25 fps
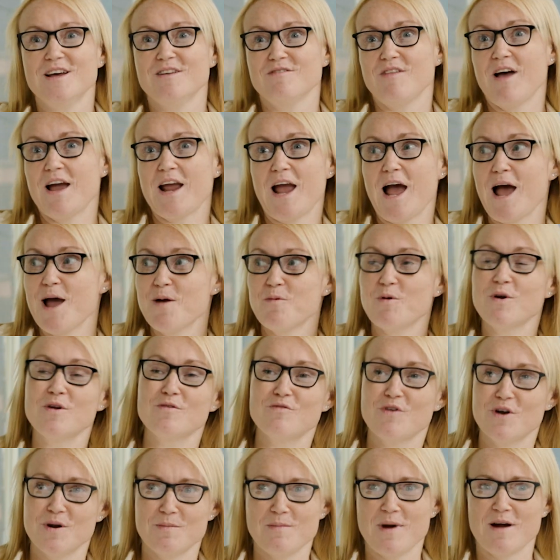Like, I want to
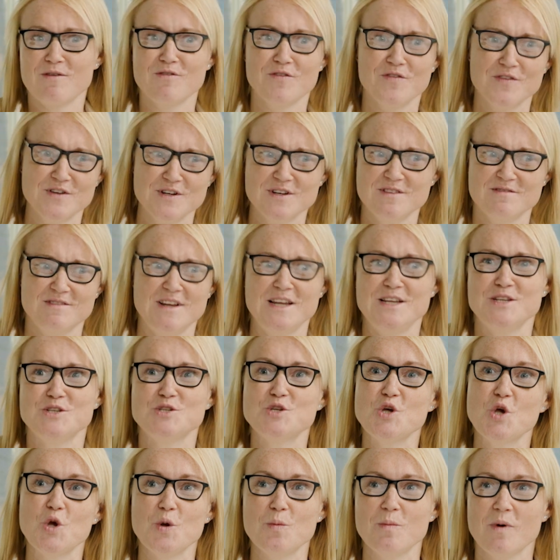run a marathon in
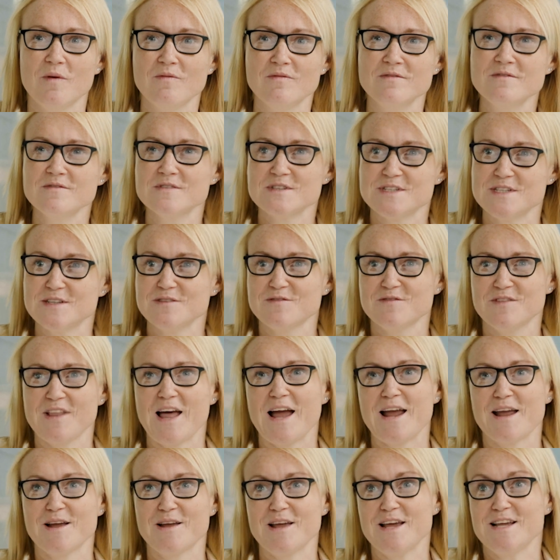2 months.
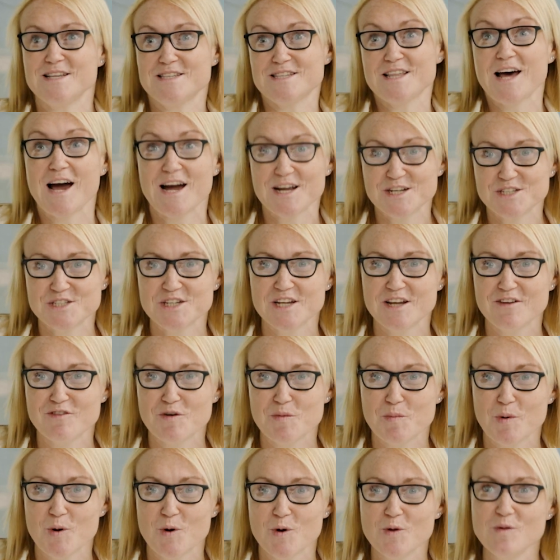Like, is that
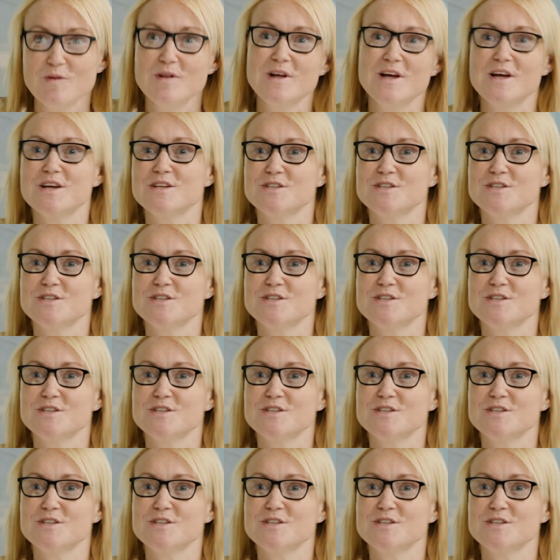achievable?